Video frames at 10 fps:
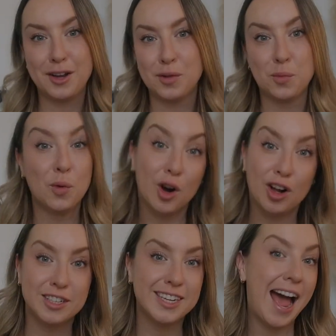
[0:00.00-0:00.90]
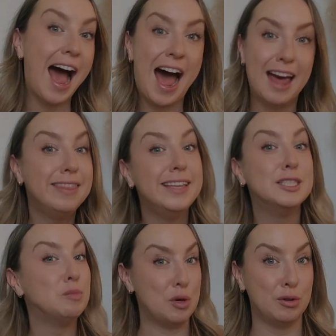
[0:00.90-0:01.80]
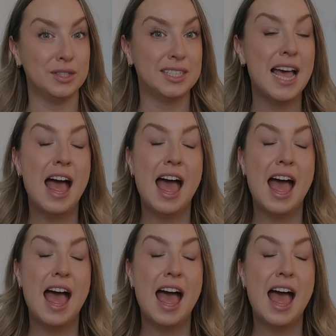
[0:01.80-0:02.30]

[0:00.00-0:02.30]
in the world had these boots,